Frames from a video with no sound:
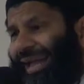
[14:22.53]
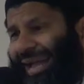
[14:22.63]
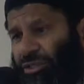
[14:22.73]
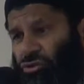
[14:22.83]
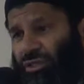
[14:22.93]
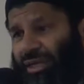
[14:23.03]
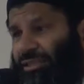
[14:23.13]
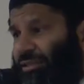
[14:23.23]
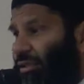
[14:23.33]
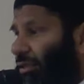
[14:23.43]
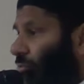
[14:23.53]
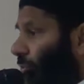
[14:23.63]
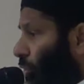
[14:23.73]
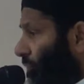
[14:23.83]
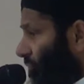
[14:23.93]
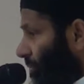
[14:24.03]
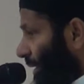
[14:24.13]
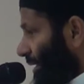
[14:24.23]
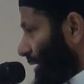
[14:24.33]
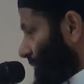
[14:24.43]
extradited, removed from
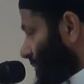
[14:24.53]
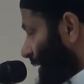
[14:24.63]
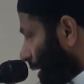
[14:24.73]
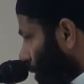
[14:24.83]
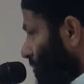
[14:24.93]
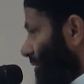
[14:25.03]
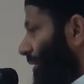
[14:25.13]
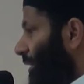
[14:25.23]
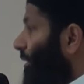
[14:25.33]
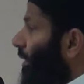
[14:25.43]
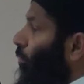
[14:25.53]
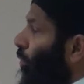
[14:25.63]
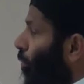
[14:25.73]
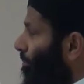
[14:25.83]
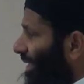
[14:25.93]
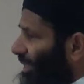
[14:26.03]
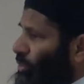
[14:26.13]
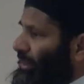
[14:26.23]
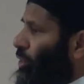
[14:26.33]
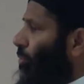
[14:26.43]
Mecca, from their homes, and will go back and
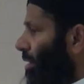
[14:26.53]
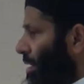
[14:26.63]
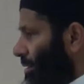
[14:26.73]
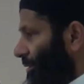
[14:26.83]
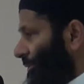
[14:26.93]
will make Umrah.